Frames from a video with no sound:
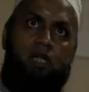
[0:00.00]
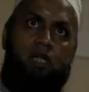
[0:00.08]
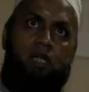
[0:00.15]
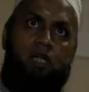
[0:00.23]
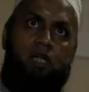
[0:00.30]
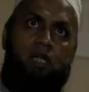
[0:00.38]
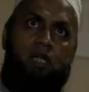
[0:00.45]

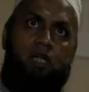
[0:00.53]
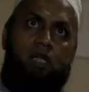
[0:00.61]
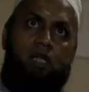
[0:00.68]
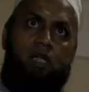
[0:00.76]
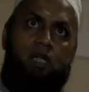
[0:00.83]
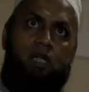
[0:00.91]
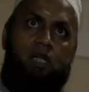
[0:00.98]

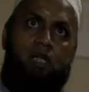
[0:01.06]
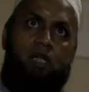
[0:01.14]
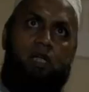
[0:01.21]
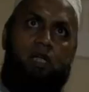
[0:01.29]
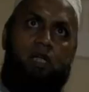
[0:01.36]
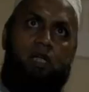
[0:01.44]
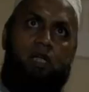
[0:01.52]

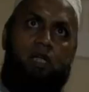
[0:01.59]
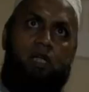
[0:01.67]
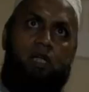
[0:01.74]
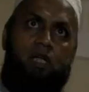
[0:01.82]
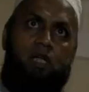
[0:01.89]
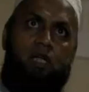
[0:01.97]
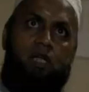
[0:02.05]

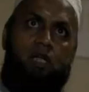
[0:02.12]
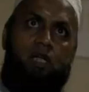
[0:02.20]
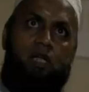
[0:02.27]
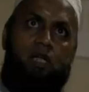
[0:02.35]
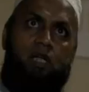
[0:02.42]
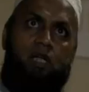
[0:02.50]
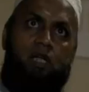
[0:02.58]

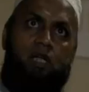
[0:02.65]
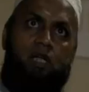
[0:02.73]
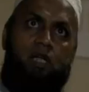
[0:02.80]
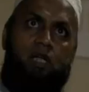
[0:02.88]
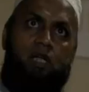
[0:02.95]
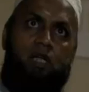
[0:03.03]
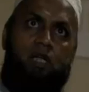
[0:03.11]

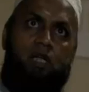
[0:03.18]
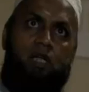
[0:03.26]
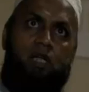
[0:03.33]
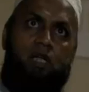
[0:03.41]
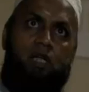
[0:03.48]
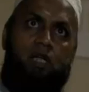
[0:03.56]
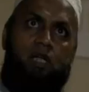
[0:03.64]

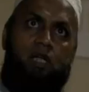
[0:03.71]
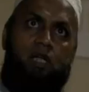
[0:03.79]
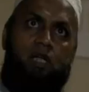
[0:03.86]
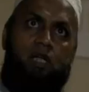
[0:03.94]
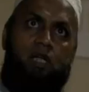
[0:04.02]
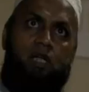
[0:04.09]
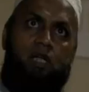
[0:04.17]

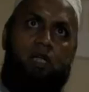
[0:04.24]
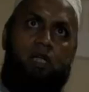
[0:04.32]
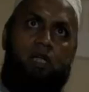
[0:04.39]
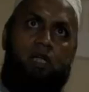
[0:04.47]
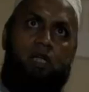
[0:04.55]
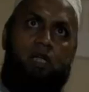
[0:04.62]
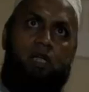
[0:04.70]

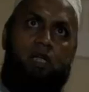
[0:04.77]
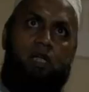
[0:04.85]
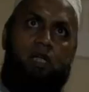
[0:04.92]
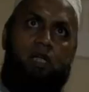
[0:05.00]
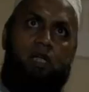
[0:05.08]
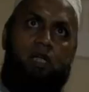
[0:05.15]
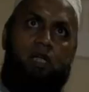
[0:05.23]

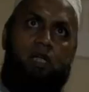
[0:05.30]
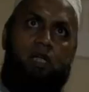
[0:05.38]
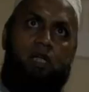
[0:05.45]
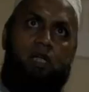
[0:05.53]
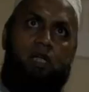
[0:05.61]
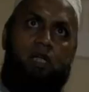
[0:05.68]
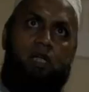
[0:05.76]

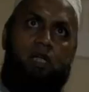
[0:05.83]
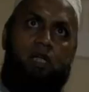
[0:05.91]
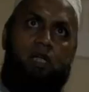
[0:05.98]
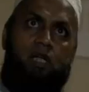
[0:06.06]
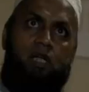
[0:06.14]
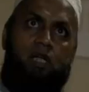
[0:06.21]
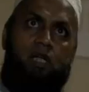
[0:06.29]

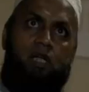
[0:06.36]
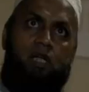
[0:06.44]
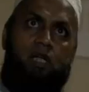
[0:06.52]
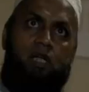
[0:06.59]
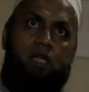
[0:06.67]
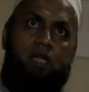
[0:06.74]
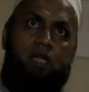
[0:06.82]

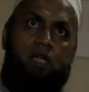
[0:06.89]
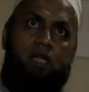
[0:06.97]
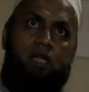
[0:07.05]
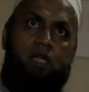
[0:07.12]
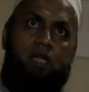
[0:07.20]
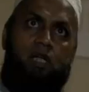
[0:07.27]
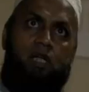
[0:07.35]

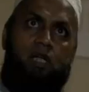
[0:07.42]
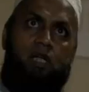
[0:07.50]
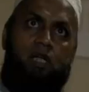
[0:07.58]
This is a still picture; no speech is visible.